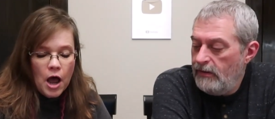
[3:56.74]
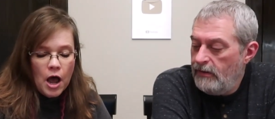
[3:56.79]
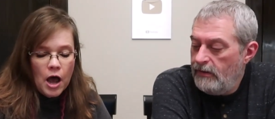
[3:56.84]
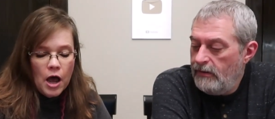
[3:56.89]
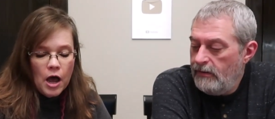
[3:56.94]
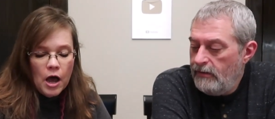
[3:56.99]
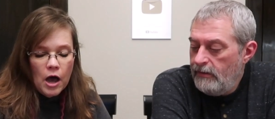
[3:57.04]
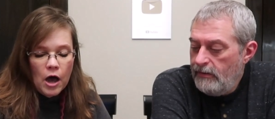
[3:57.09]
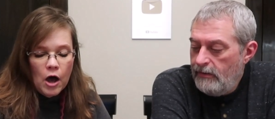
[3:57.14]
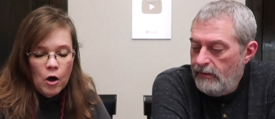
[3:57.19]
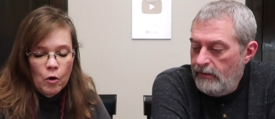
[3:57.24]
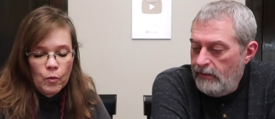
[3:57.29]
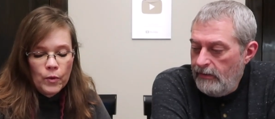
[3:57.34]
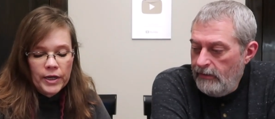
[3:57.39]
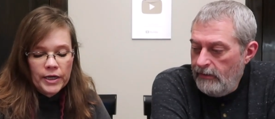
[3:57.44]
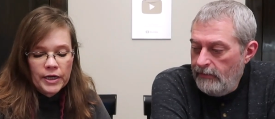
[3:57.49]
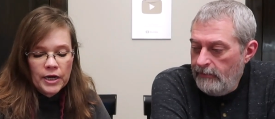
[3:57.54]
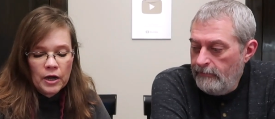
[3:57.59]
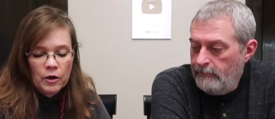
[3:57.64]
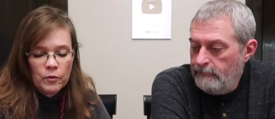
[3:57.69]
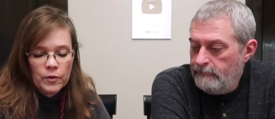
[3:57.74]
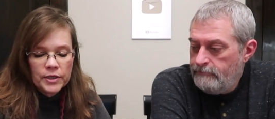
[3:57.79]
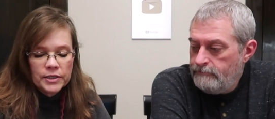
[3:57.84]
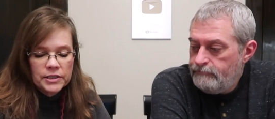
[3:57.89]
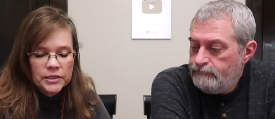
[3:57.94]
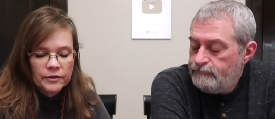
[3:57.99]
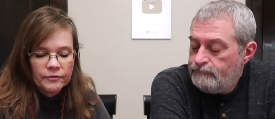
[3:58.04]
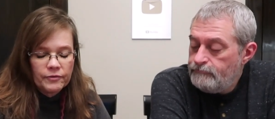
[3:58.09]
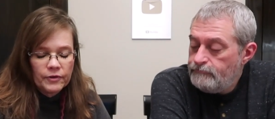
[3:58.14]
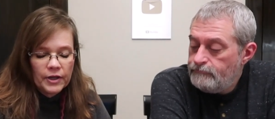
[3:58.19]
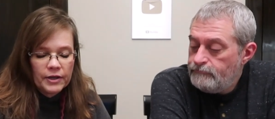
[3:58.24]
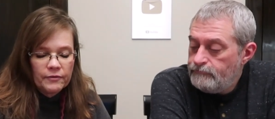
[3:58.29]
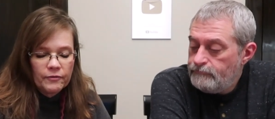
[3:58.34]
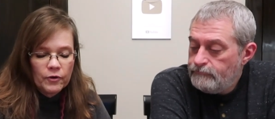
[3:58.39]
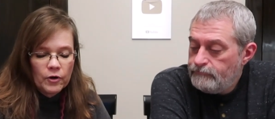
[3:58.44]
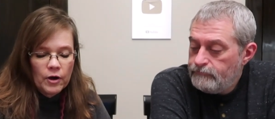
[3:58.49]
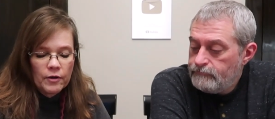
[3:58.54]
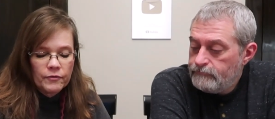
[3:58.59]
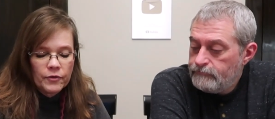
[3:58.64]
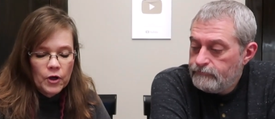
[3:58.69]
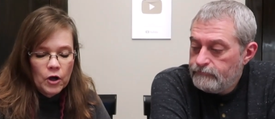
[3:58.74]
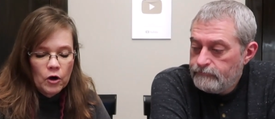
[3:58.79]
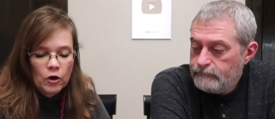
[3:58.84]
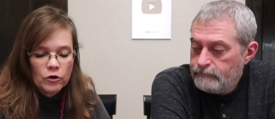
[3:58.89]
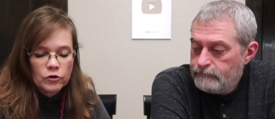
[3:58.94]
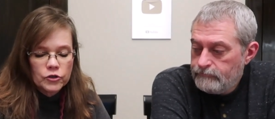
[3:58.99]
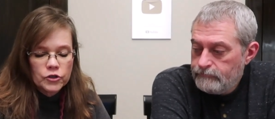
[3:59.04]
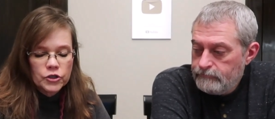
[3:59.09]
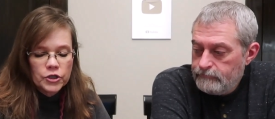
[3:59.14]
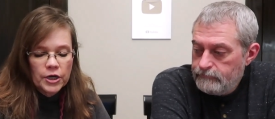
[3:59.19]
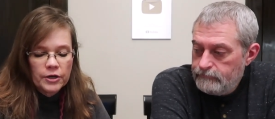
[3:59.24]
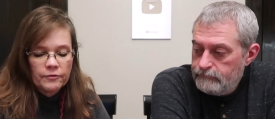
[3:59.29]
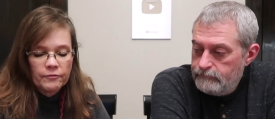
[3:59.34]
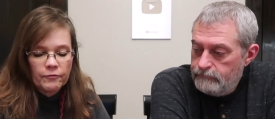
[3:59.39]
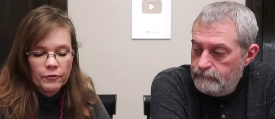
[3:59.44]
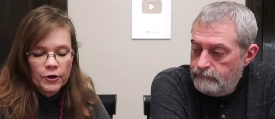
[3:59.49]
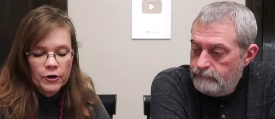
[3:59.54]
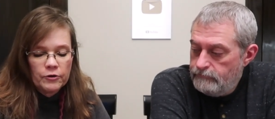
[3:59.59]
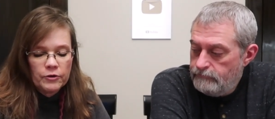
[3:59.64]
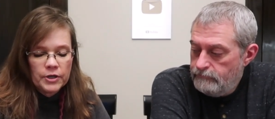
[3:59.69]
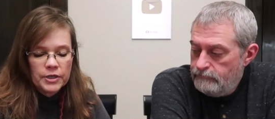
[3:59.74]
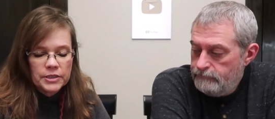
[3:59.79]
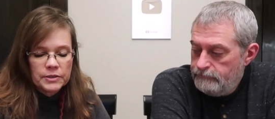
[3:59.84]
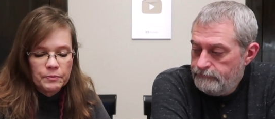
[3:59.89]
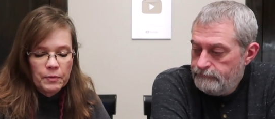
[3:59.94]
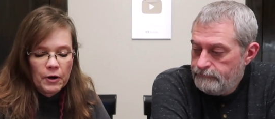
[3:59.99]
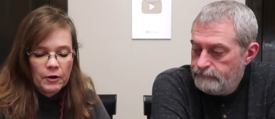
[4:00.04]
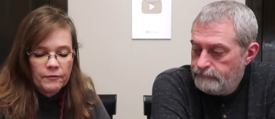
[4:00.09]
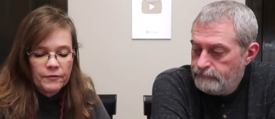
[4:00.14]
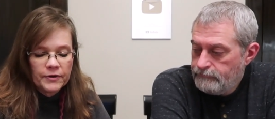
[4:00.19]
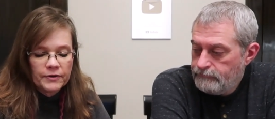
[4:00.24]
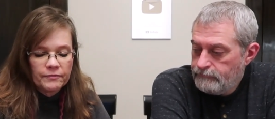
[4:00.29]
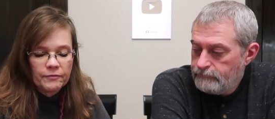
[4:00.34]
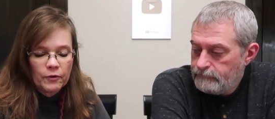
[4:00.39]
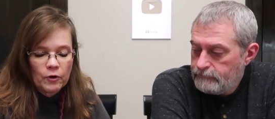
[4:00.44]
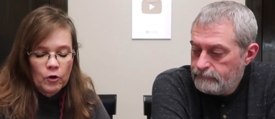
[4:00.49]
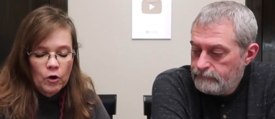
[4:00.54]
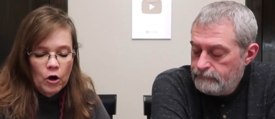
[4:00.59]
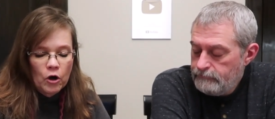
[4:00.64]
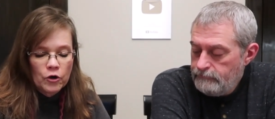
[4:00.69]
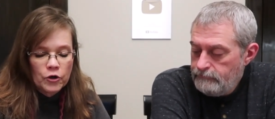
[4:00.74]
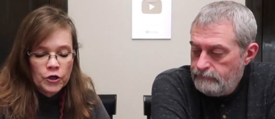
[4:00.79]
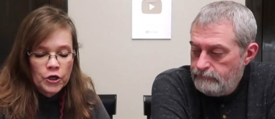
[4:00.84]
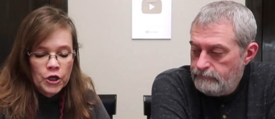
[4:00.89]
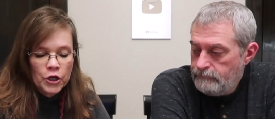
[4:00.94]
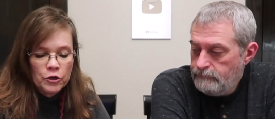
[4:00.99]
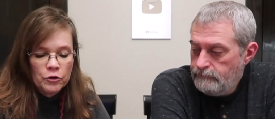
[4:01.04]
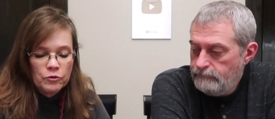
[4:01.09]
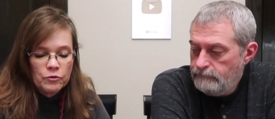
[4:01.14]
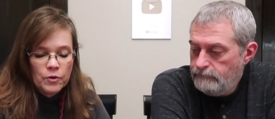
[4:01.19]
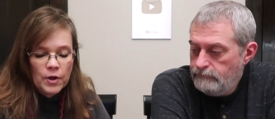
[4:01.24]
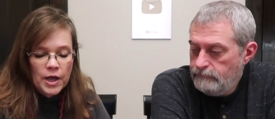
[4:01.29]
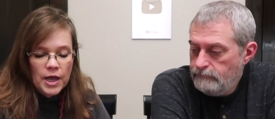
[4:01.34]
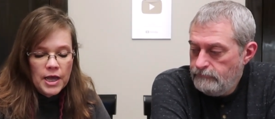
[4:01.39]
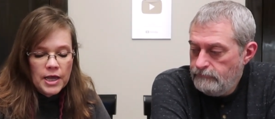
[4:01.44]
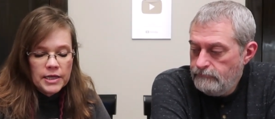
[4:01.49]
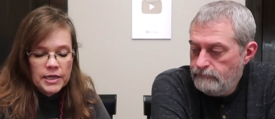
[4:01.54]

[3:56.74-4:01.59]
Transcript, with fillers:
Speaker 1: Uh, all we know is the flavor of the heart-shaped fruit is perfect for our new